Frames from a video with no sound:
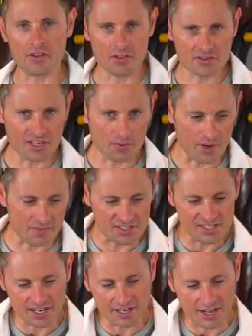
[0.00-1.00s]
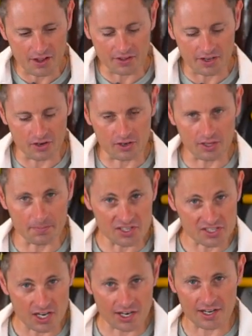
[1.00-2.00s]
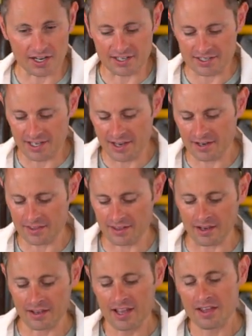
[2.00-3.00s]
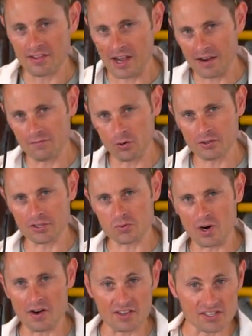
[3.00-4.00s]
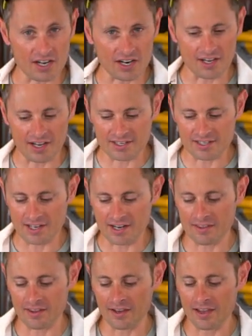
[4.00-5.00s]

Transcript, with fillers: on the other side, we have a second alligator clip that's not connected to anything, the high voltage wire that's not connected to anything,